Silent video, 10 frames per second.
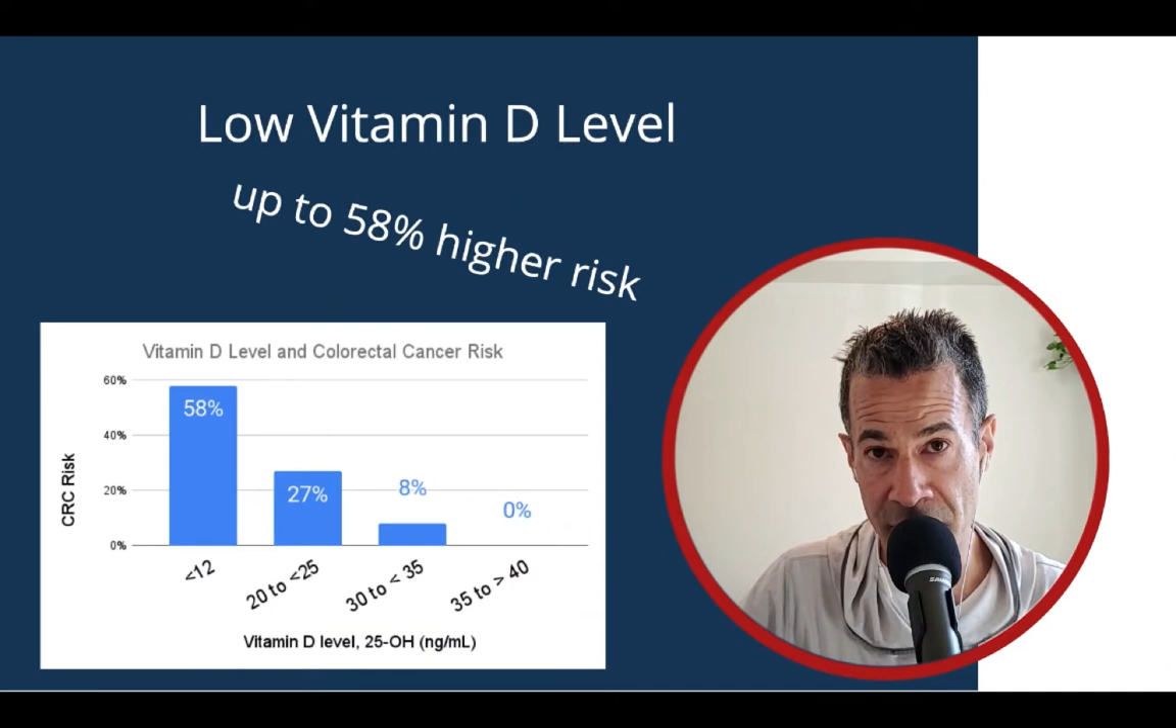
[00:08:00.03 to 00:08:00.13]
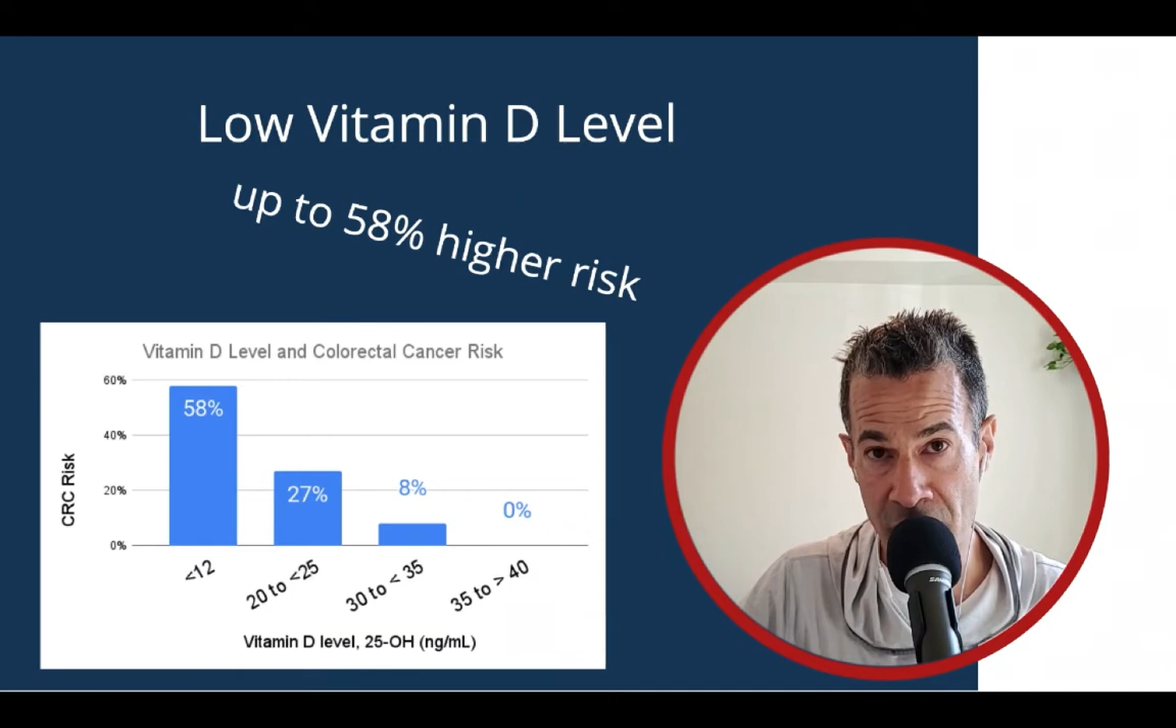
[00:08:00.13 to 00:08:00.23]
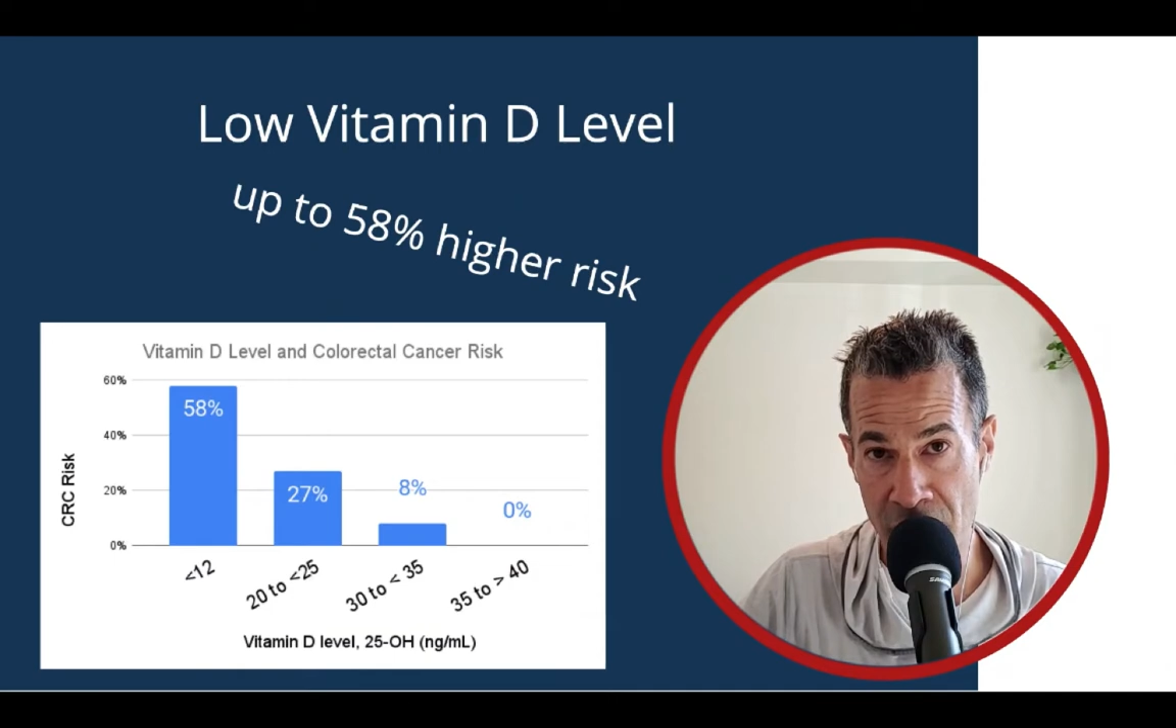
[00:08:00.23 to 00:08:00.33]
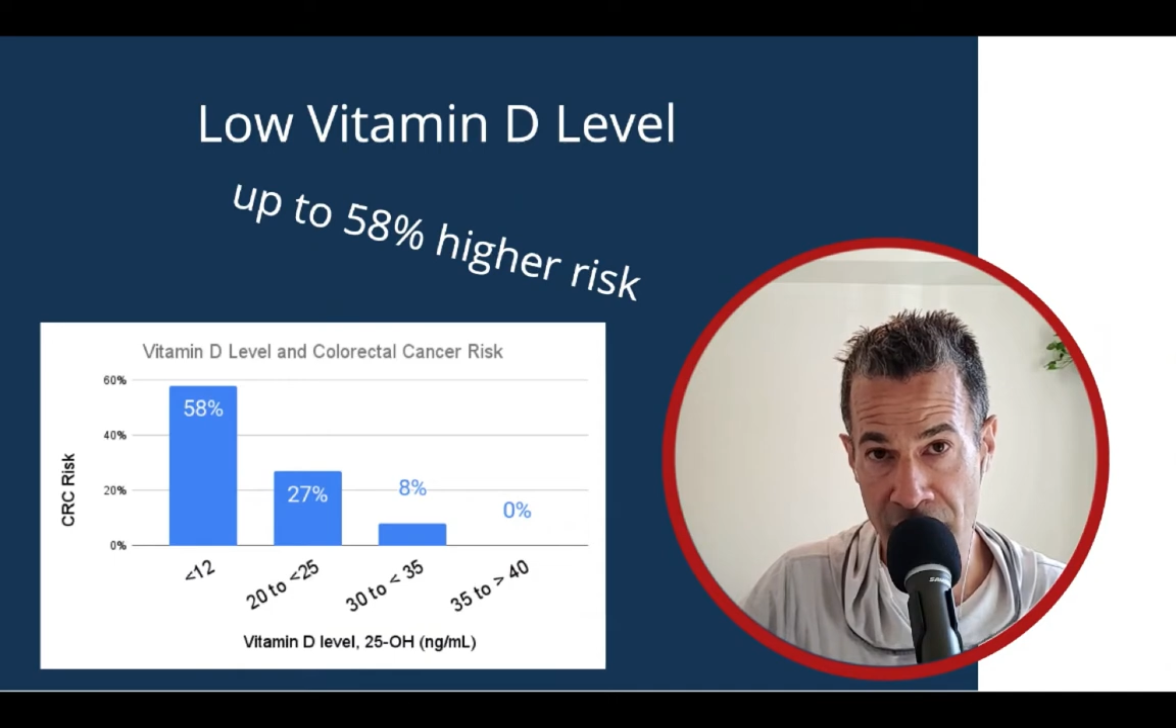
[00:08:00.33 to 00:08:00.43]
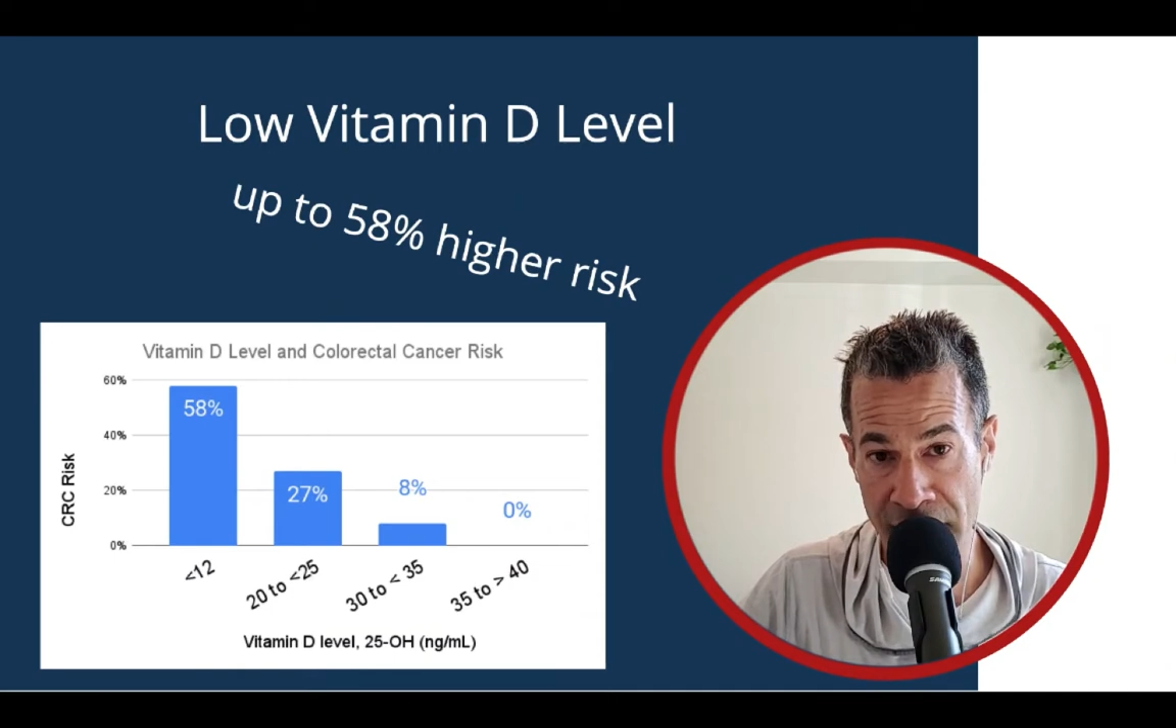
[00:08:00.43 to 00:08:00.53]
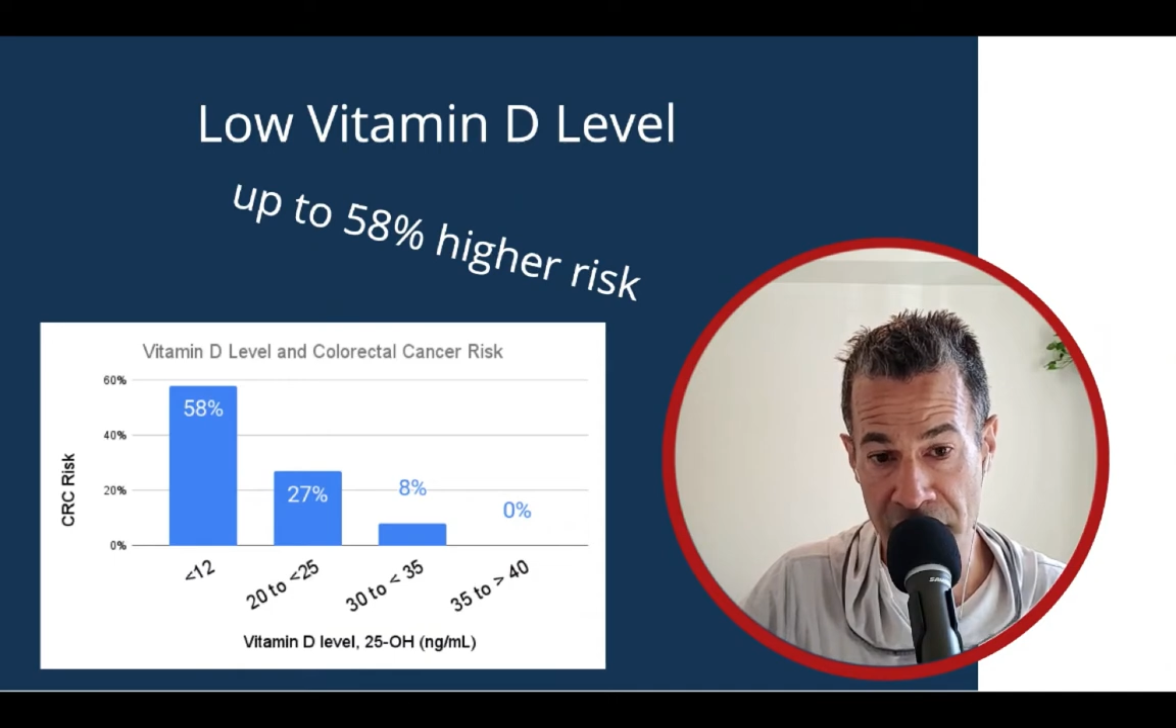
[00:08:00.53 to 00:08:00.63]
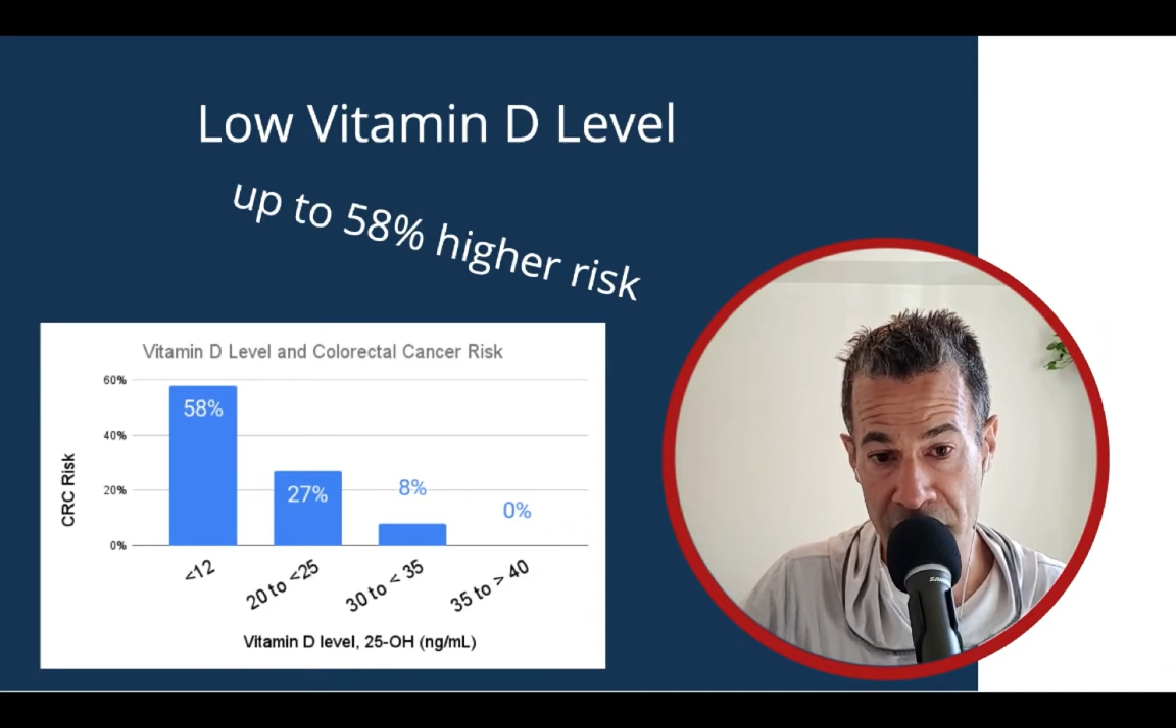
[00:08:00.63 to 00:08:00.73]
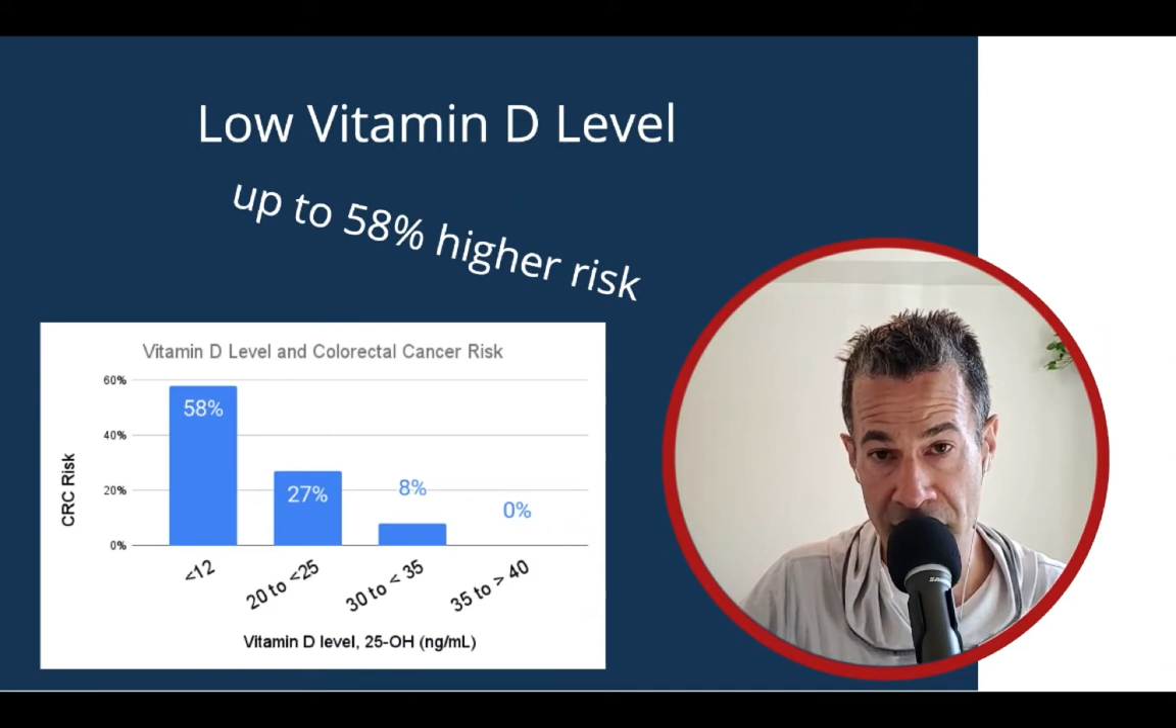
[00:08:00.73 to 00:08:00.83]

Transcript: colorectal